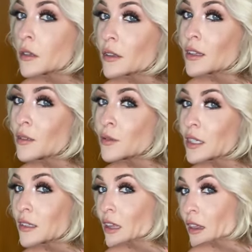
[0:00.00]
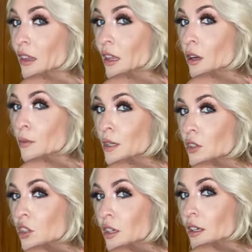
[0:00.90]
This one is a little bit
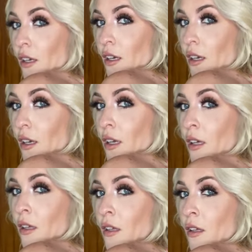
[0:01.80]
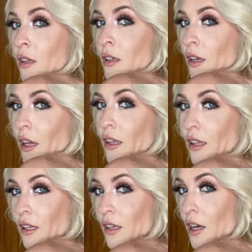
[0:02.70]
cheeky. I
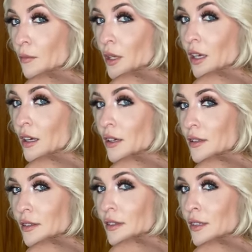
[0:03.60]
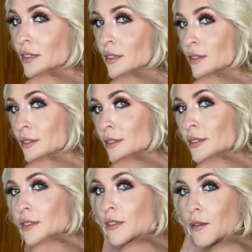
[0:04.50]
think not because
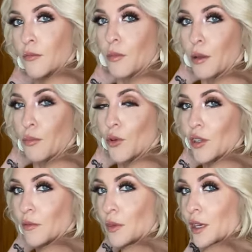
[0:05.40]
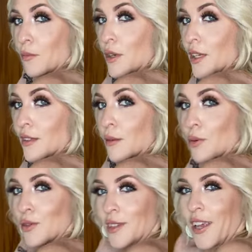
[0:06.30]
my booty's big, but it's
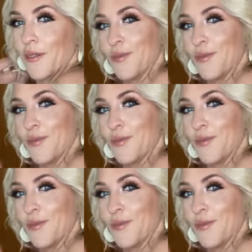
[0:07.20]
supposed to